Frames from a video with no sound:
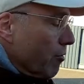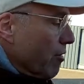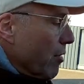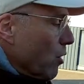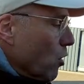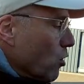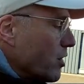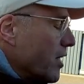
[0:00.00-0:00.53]

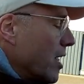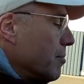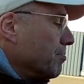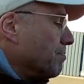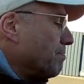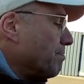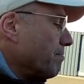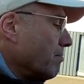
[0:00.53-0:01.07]
very long time,
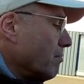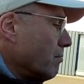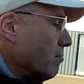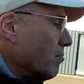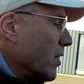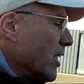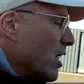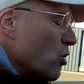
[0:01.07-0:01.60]

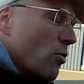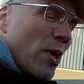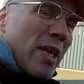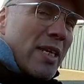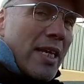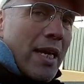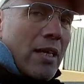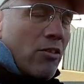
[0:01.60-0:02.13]
it will in
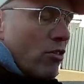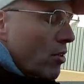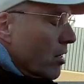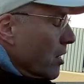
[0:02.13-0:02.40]
the end